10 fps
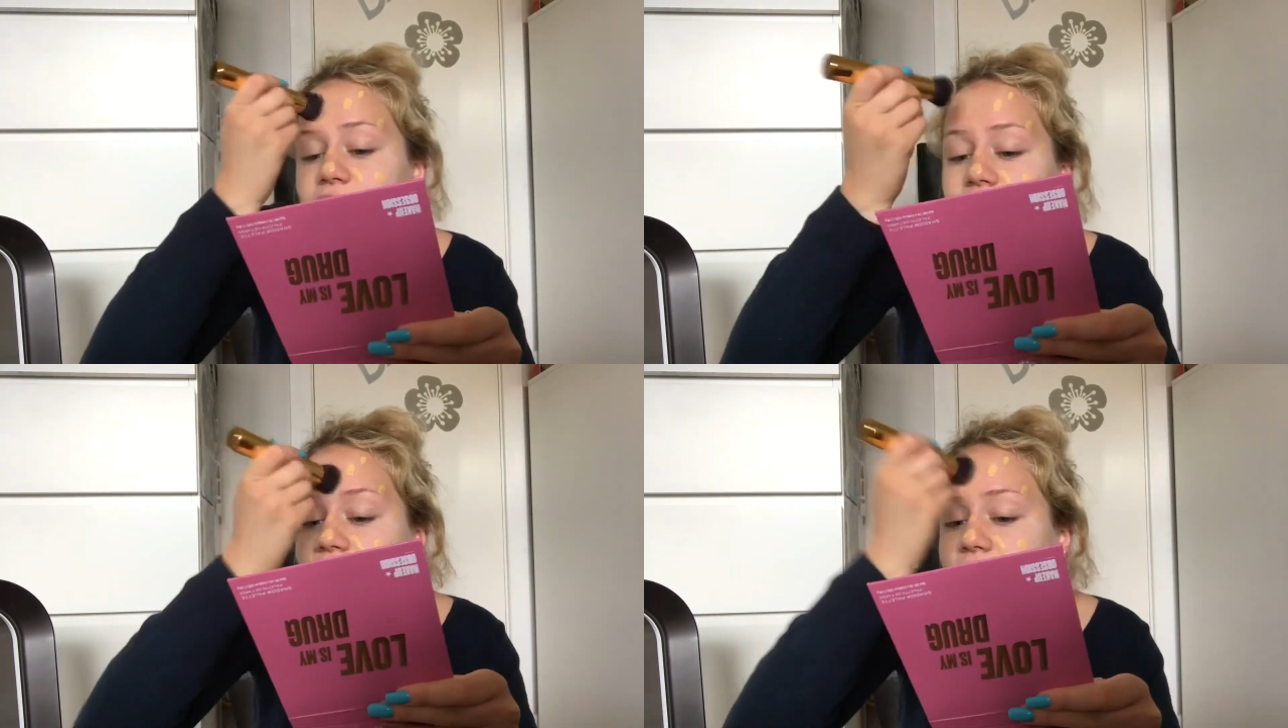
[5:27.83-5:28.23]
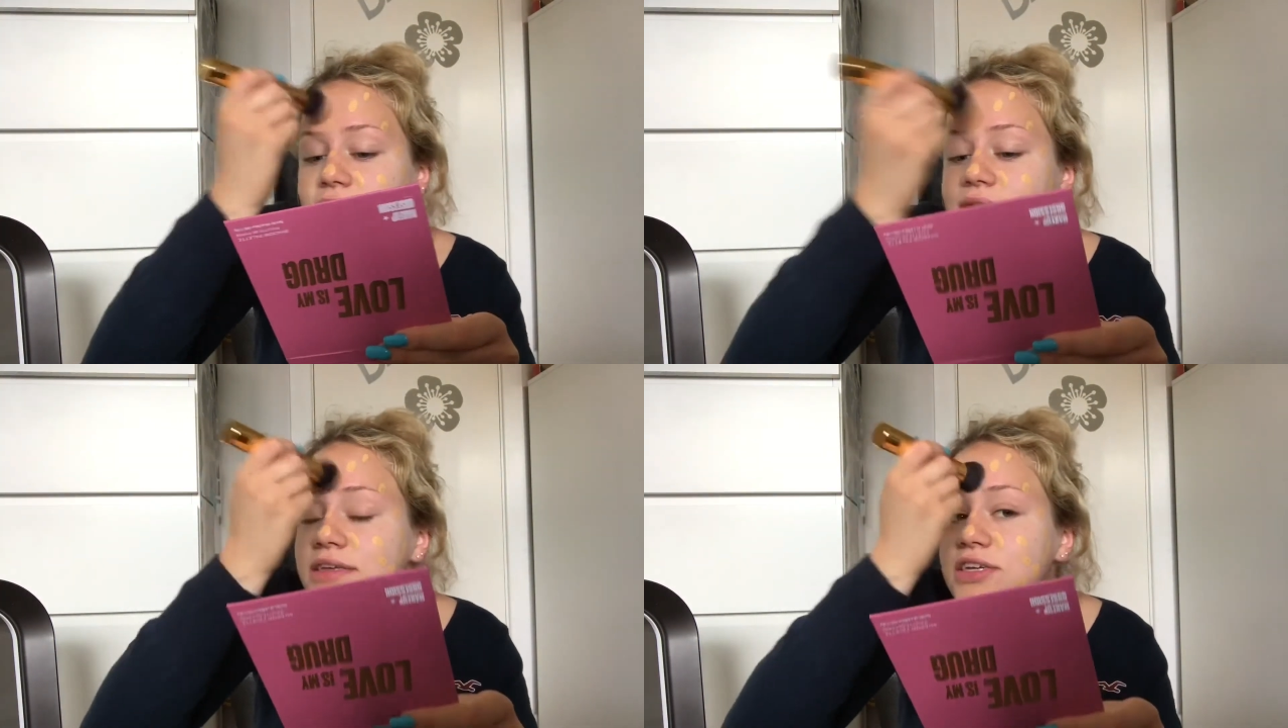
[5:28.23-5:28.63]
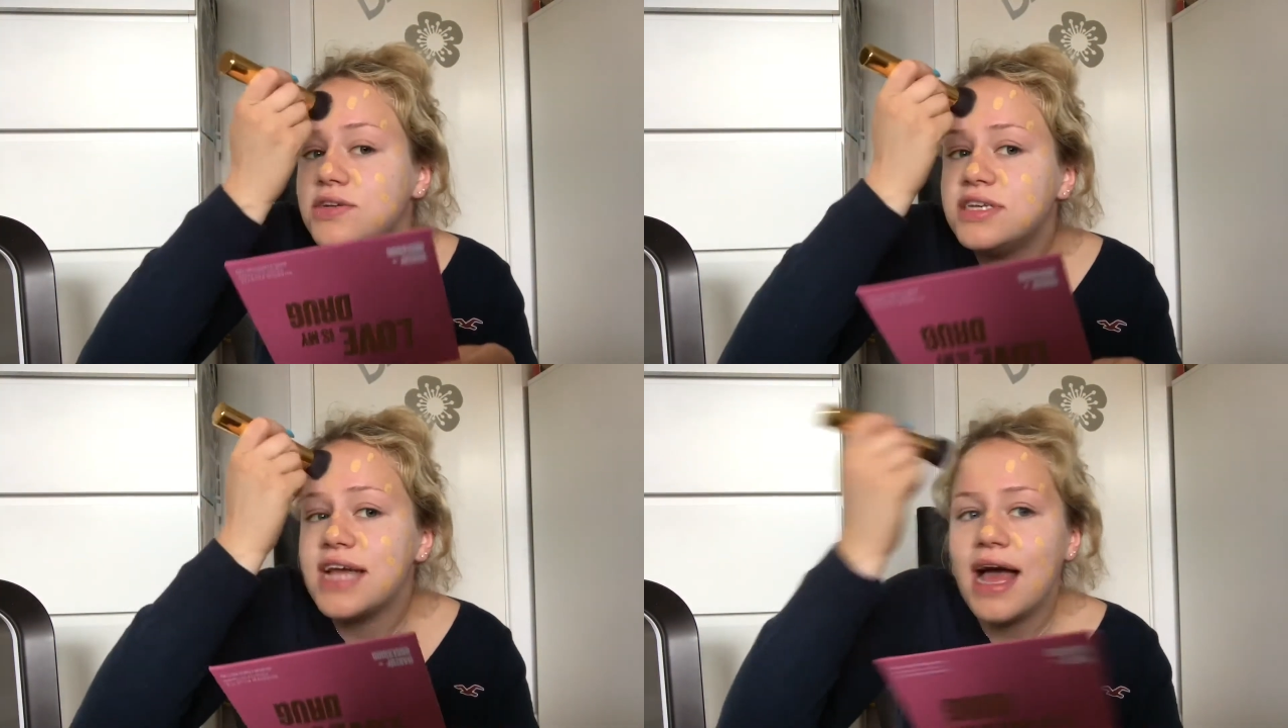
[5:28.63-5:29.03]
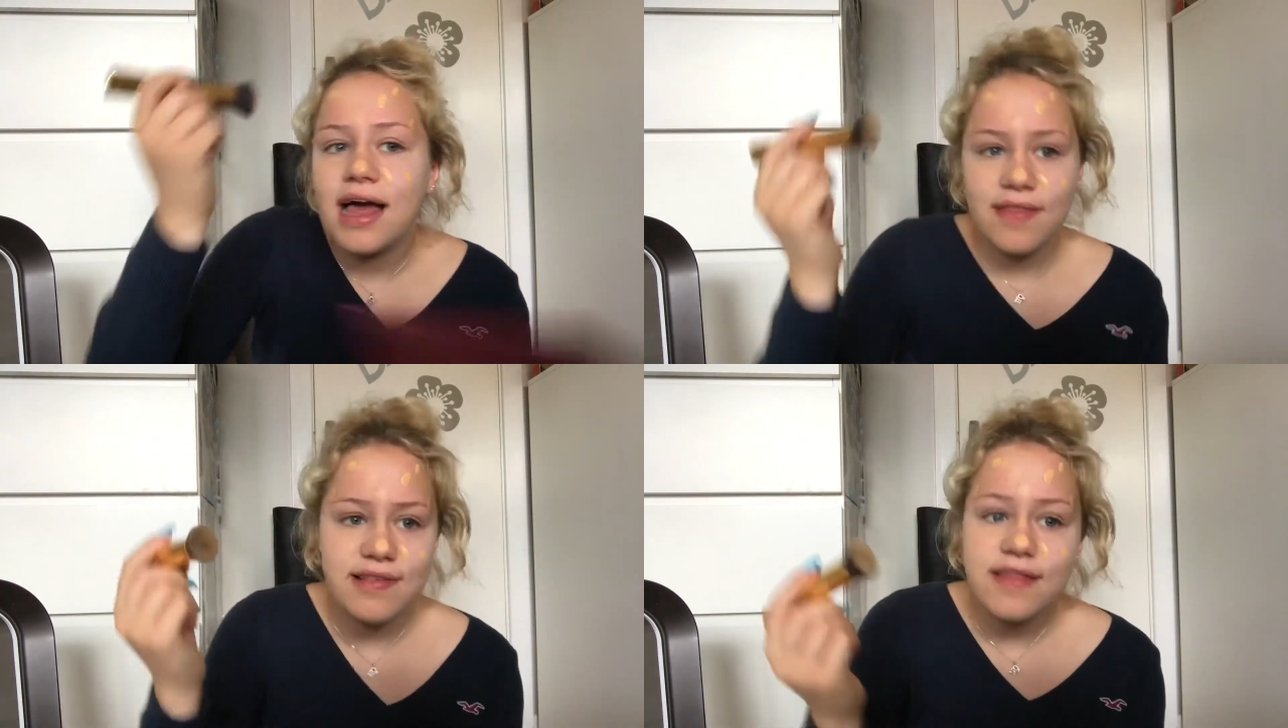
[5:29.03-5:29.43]
England, you'd
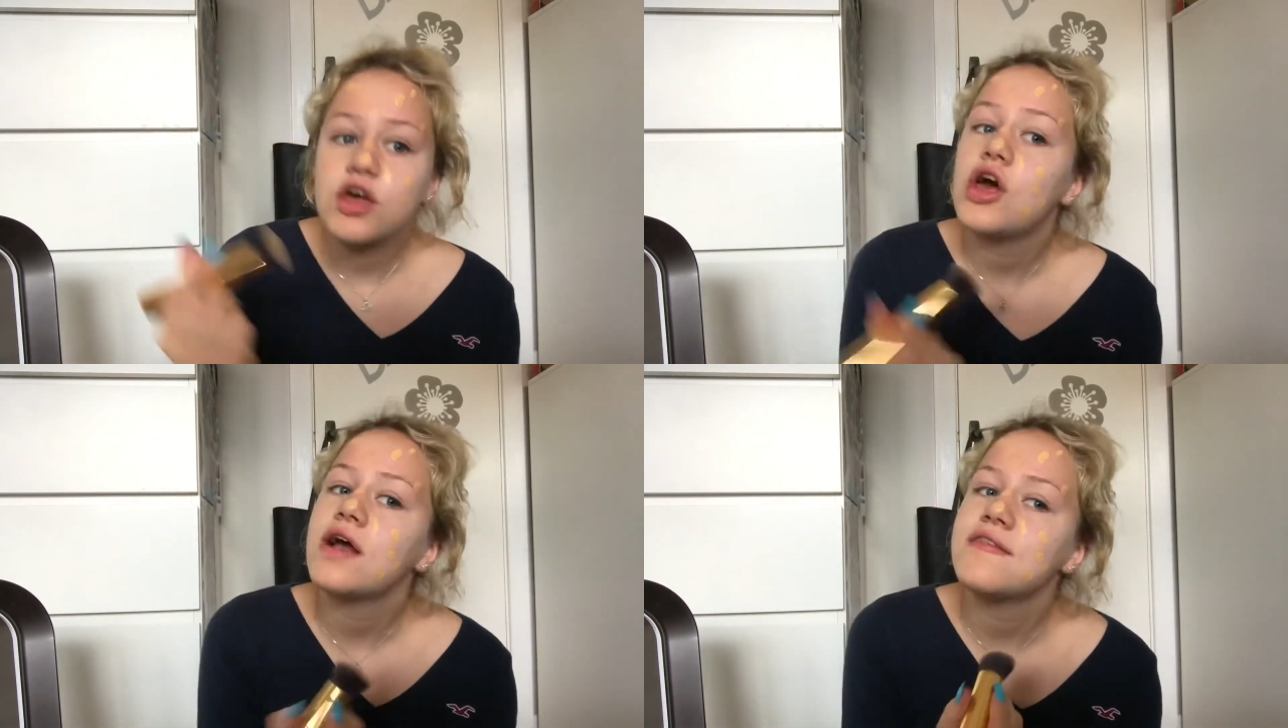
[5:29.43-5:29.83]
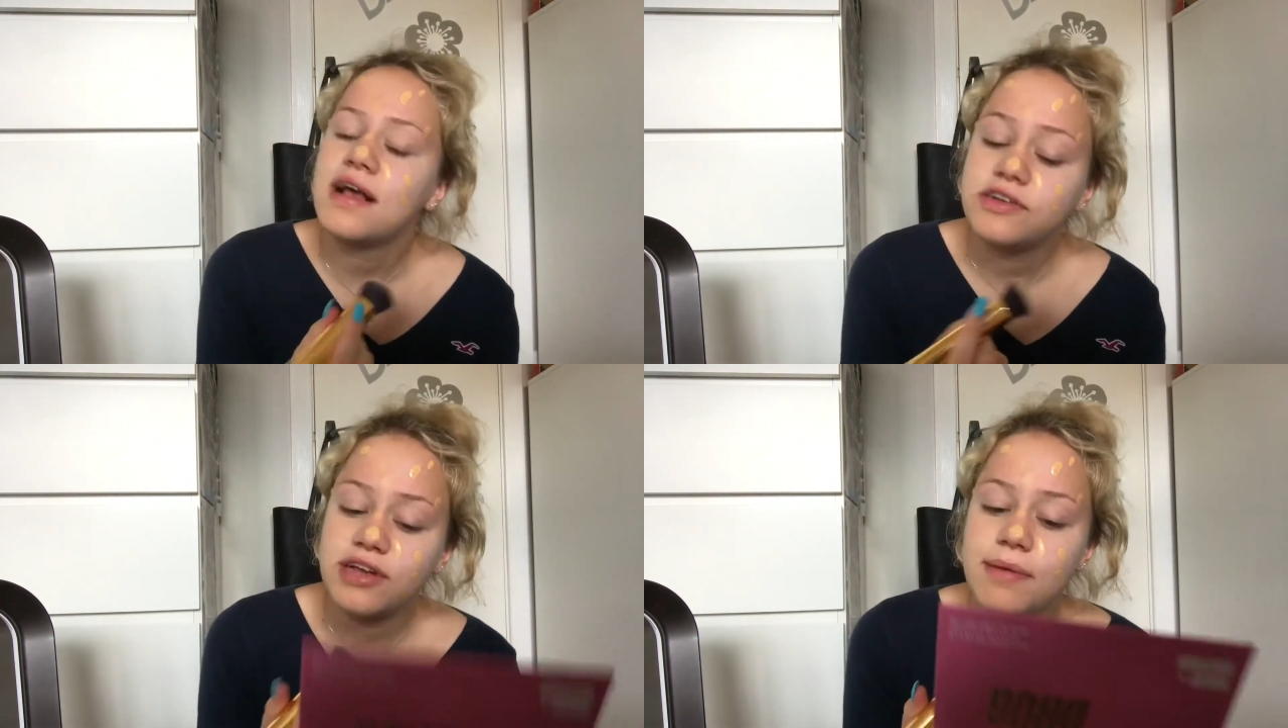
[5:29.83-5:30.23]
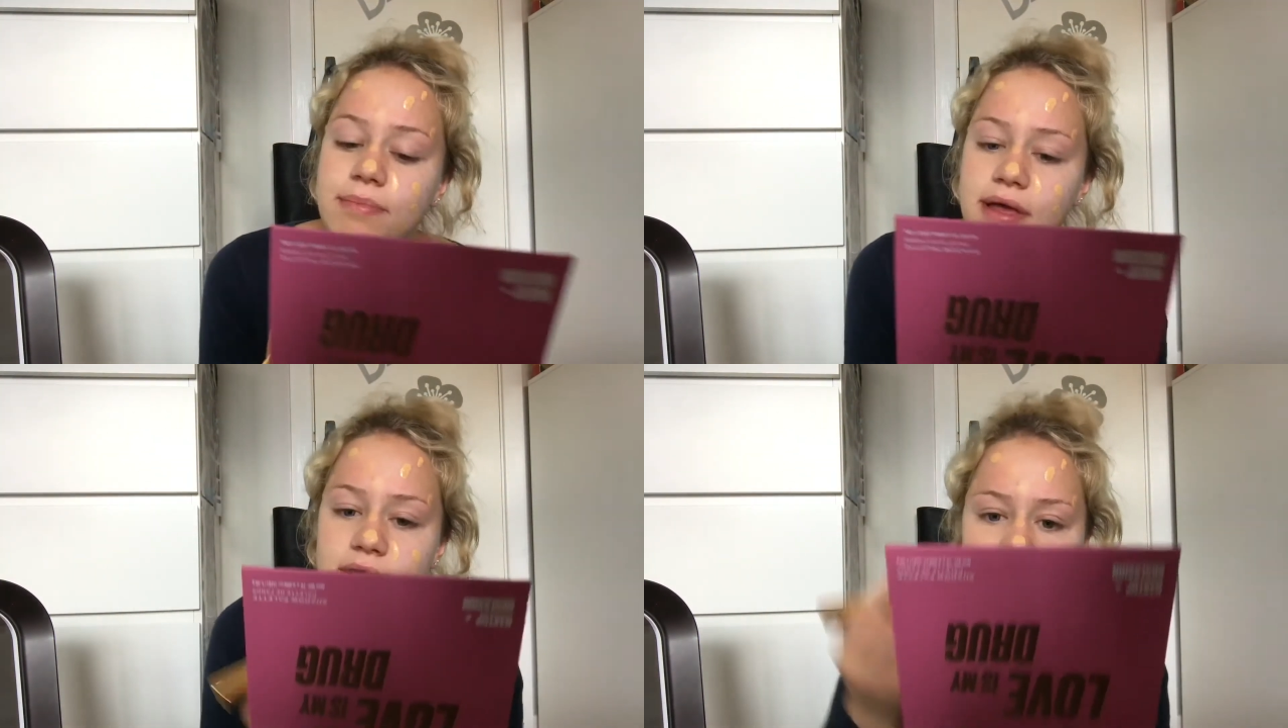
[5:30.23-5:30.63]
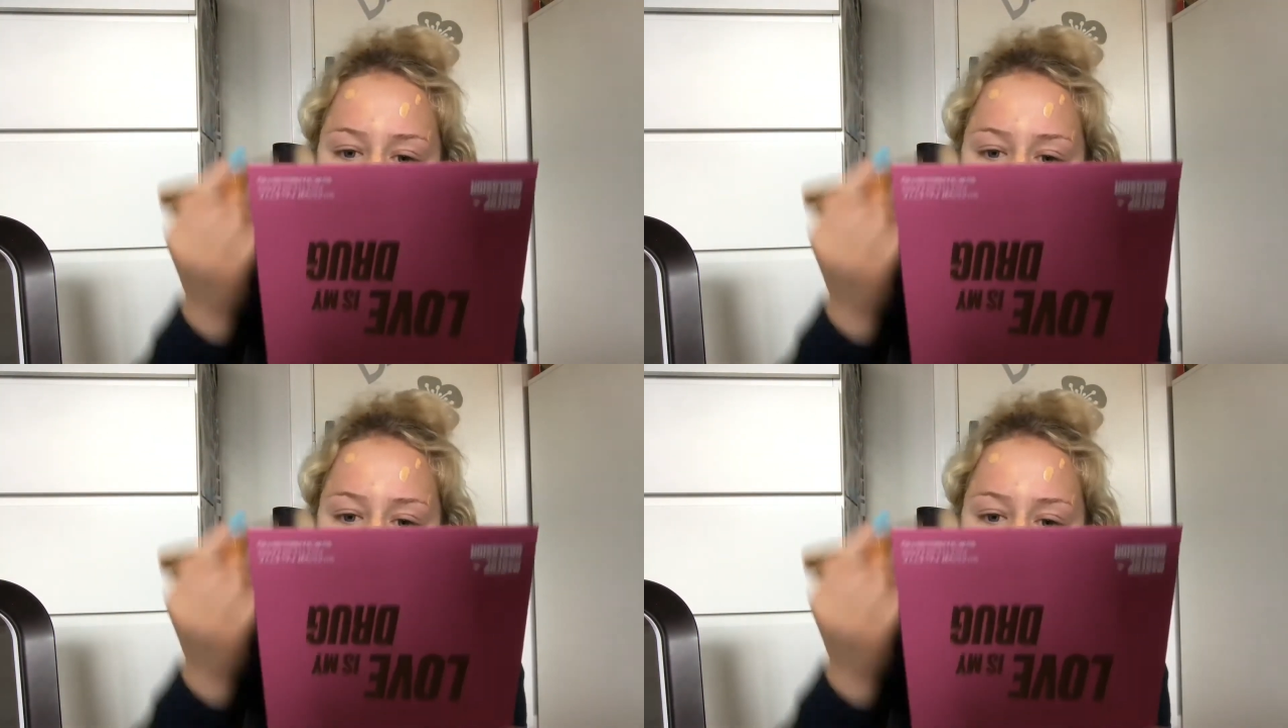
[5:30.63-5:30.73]
get, there's like the cook section, but